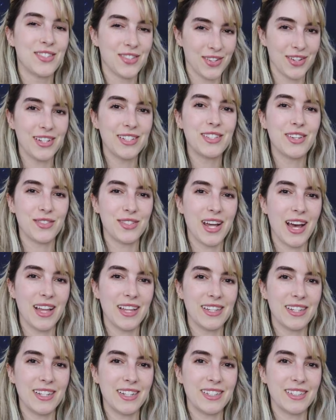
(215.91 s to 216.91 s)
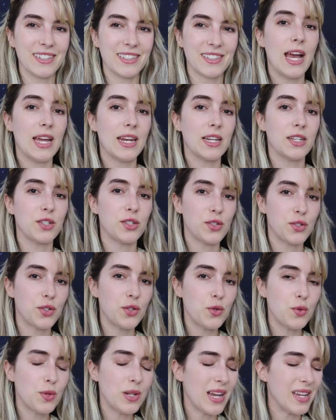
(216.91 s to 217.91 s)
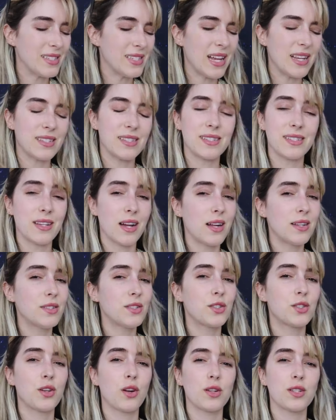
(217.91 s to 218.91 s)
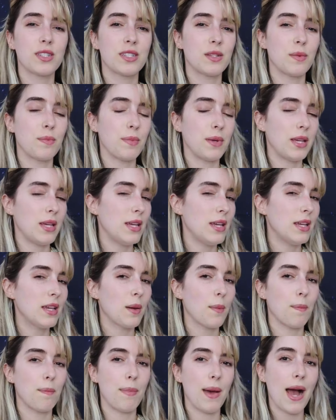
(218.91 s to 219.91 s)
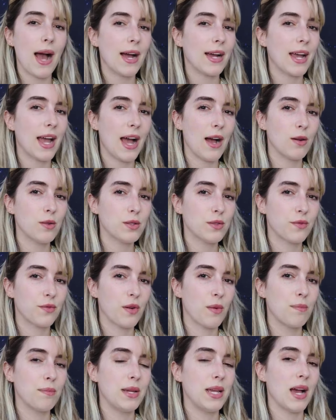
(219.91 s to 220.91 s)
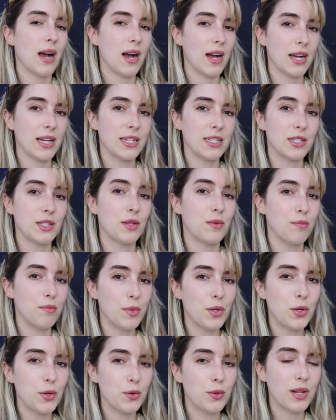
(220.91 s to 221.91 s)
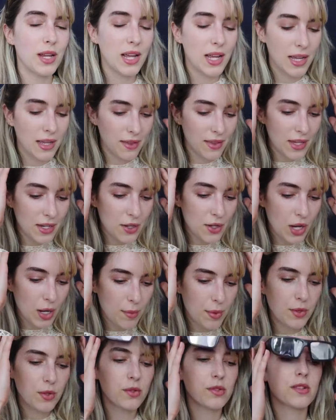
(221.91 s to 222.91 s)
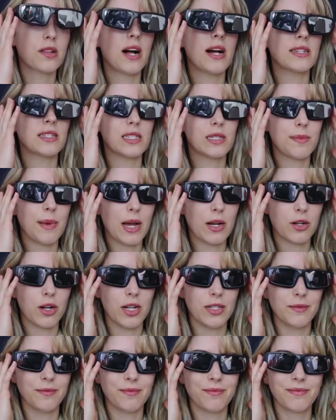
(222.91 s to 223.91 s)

during totality. And as soon as that sun starts to peek back out from behind the moon, then you gotta put those glasses back on.